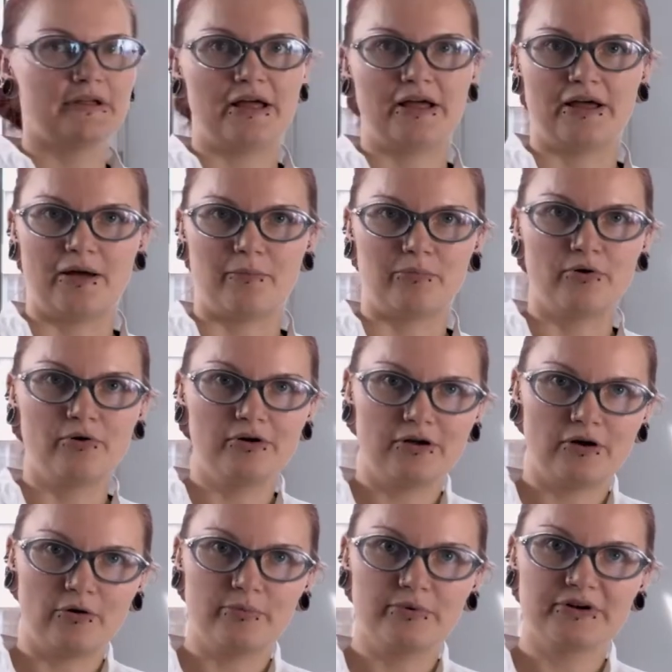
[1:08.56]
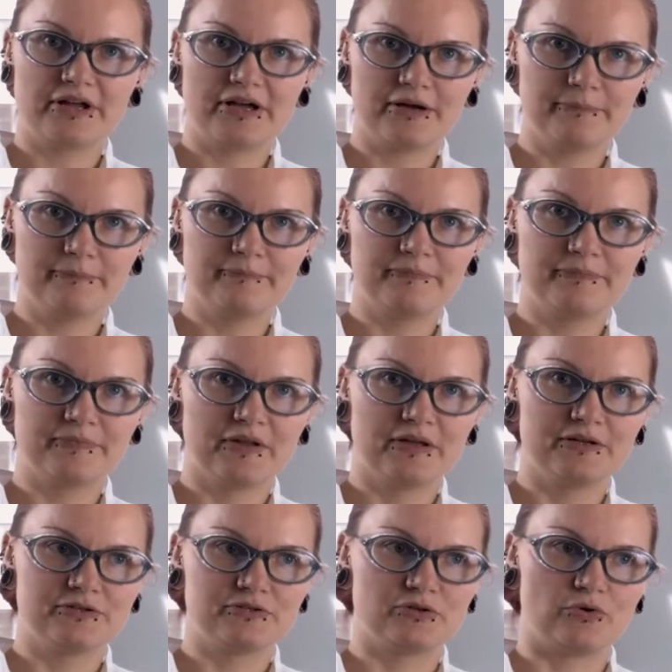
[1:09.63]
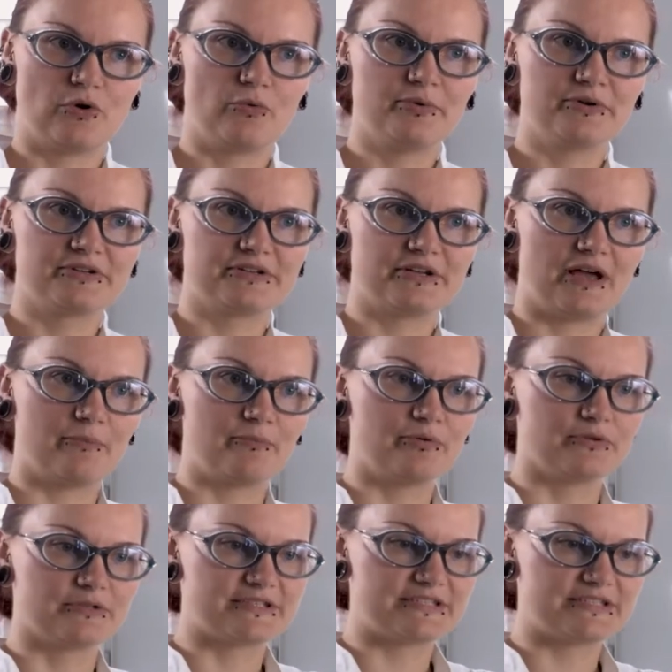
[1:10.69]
an ampoule opener to open the ampoule